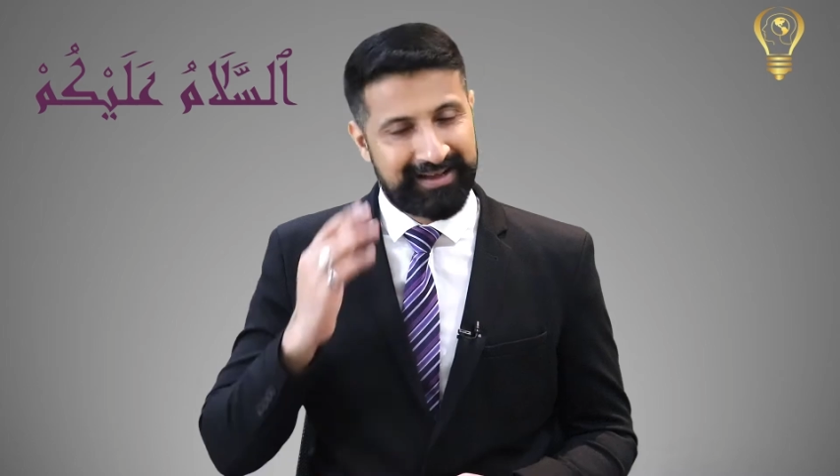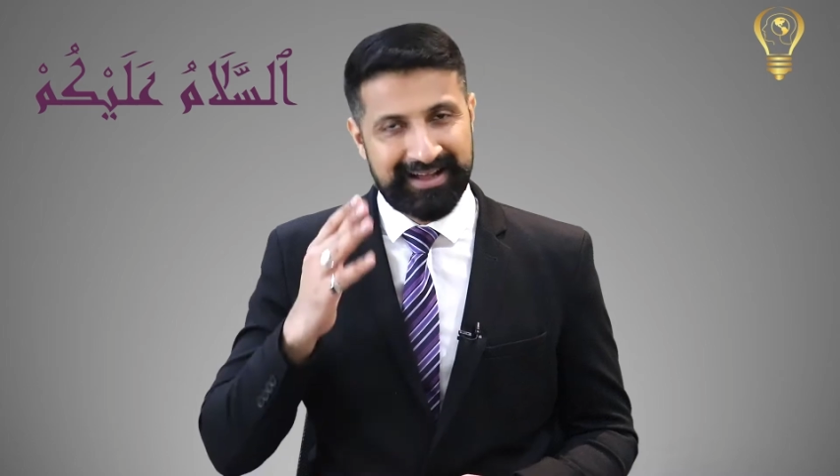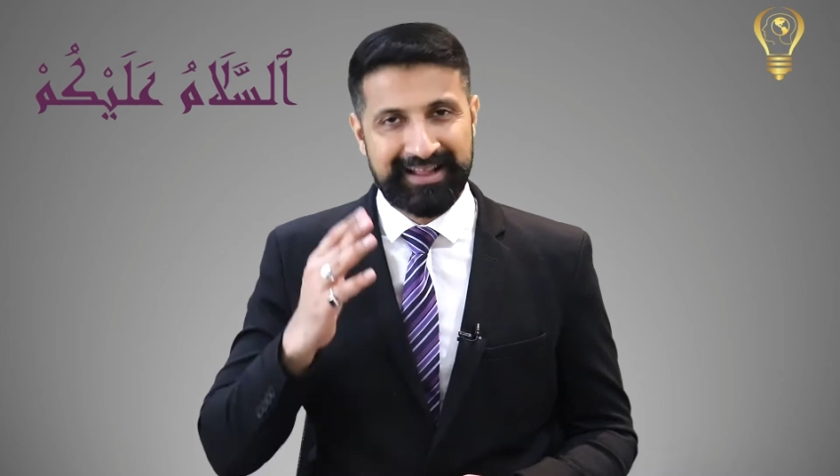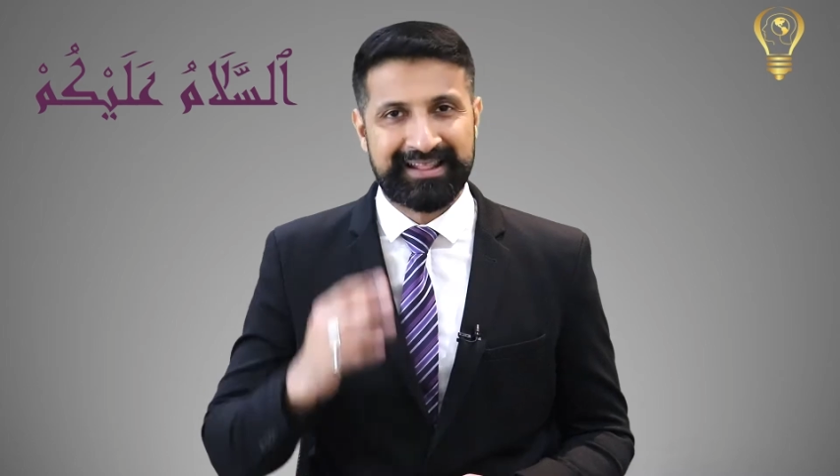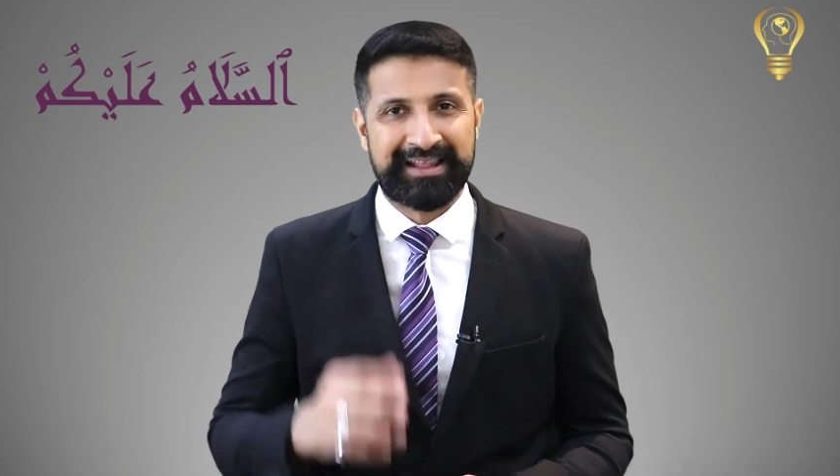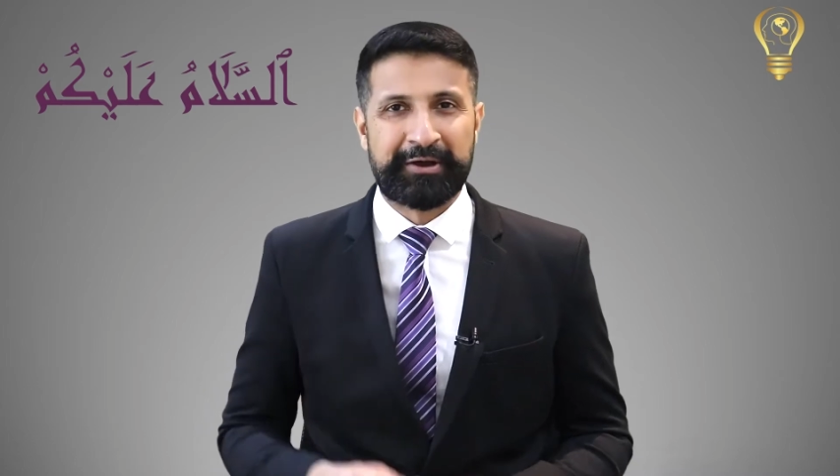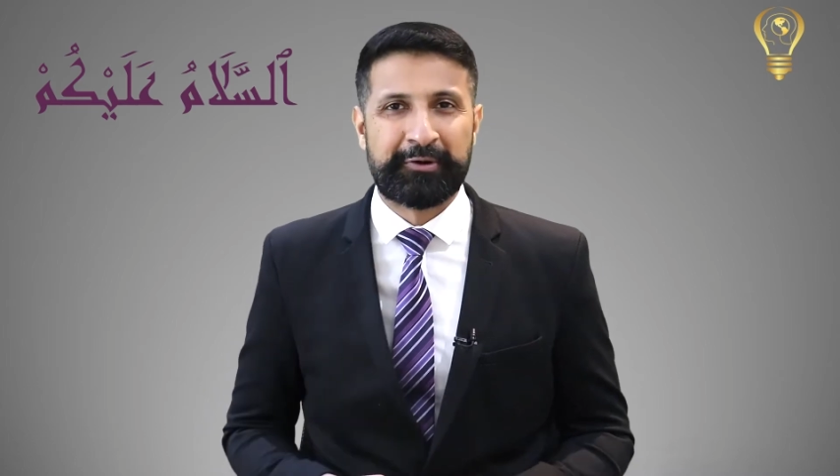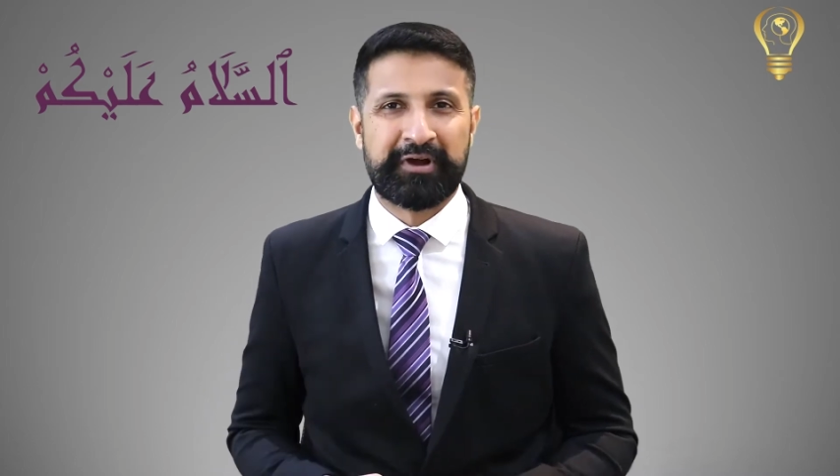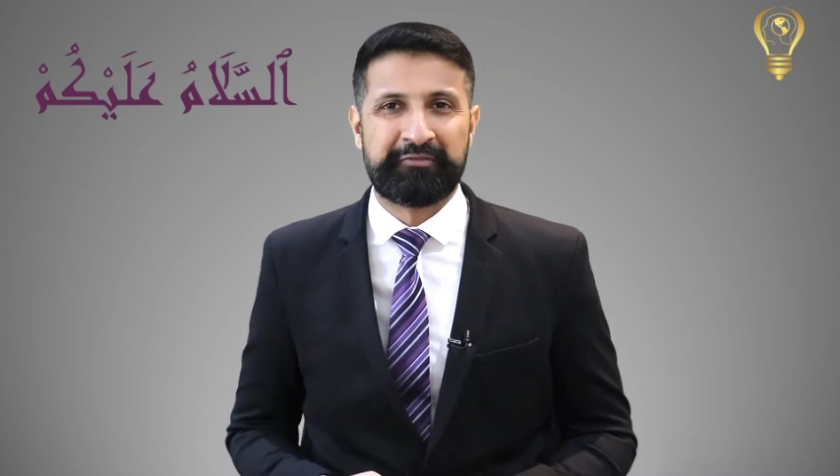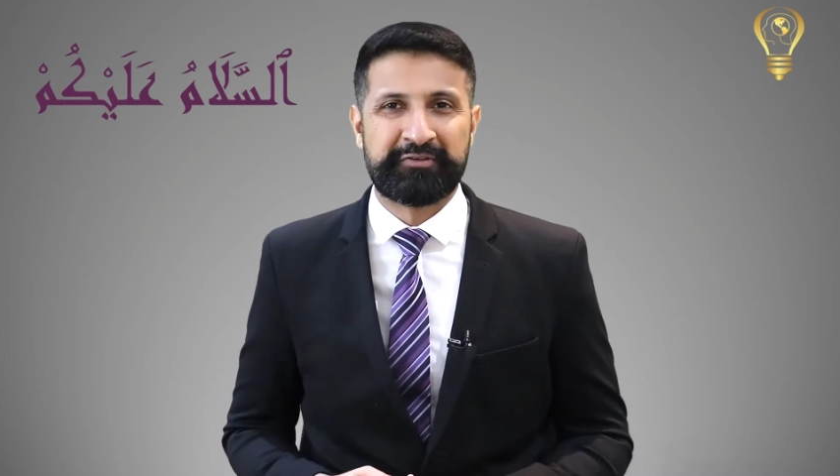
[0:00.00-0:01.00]

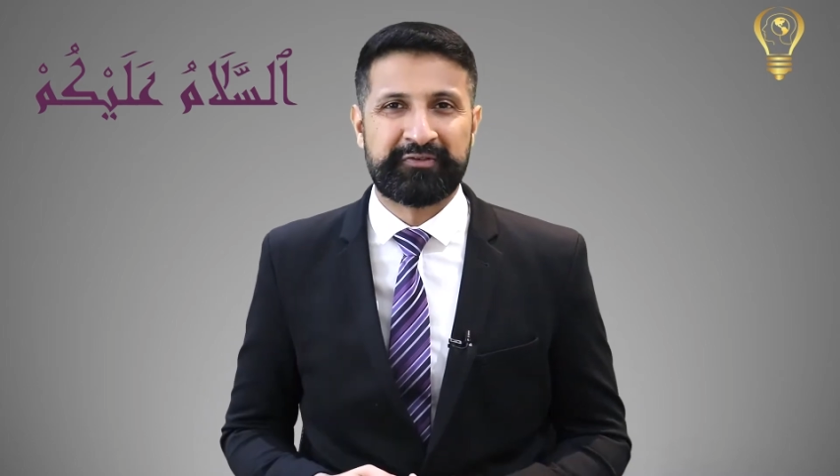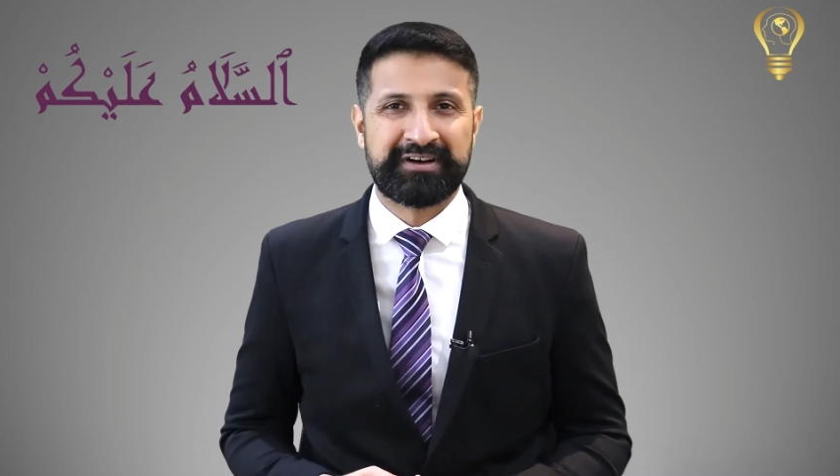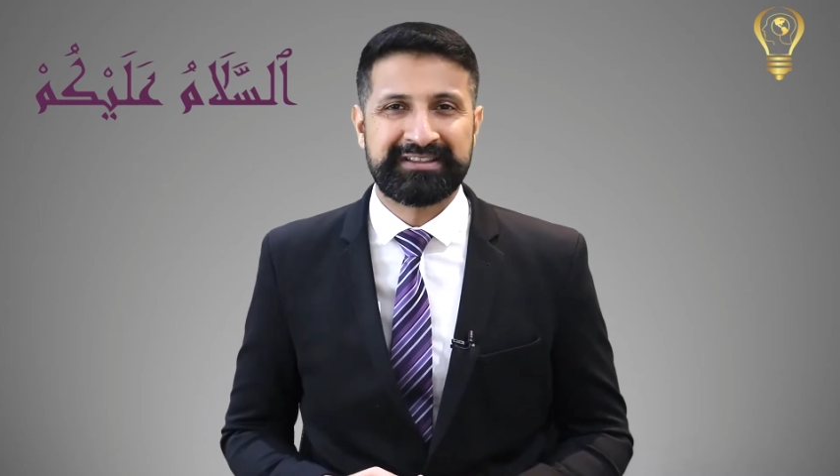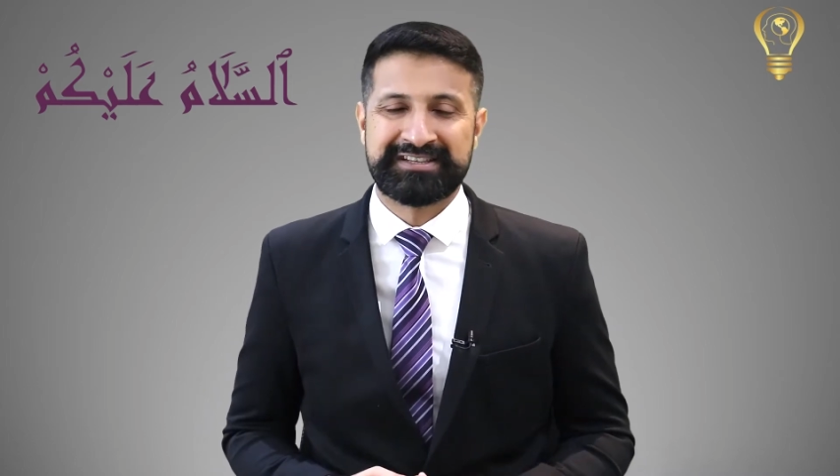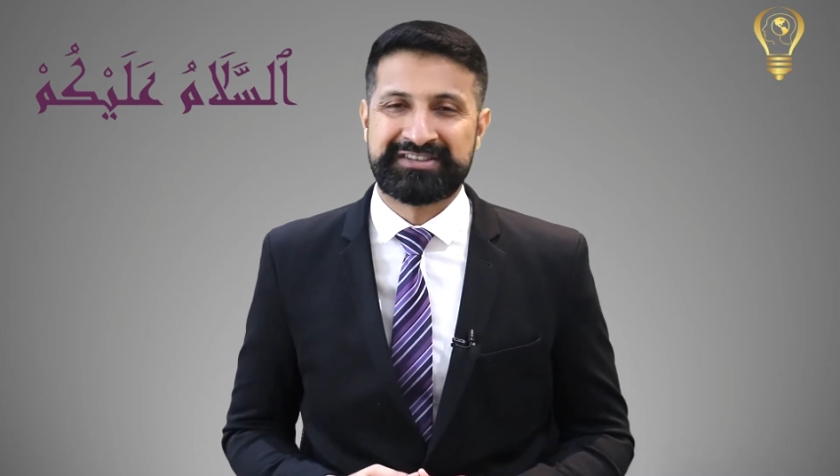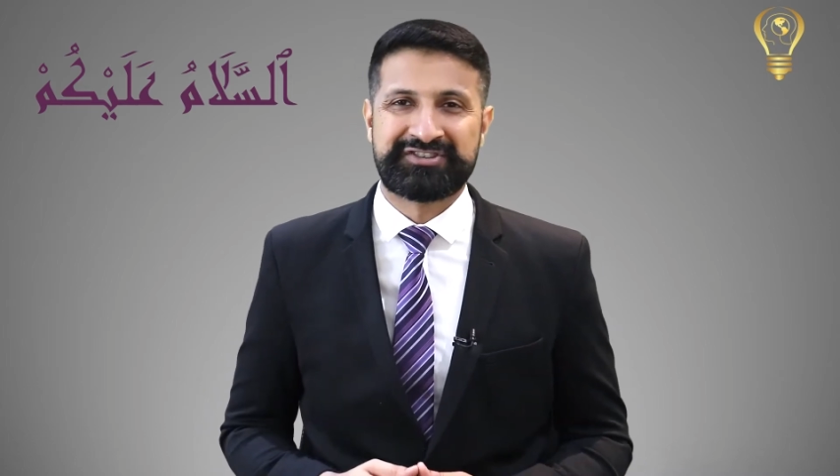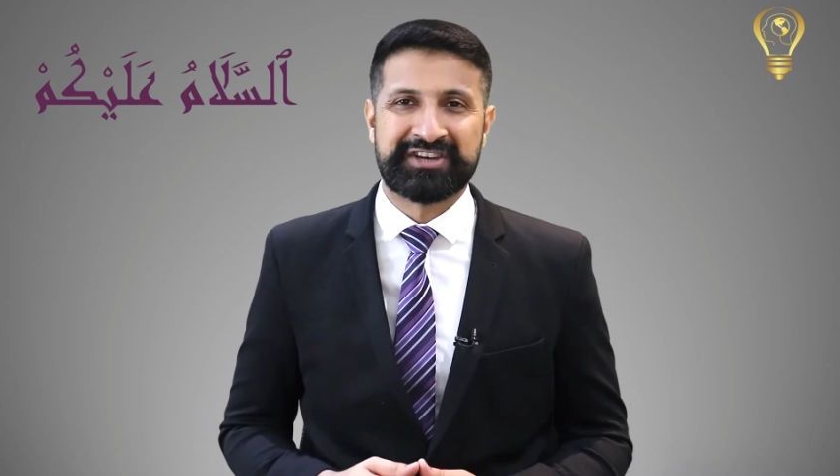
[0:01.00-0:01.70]
Hello everyone, this is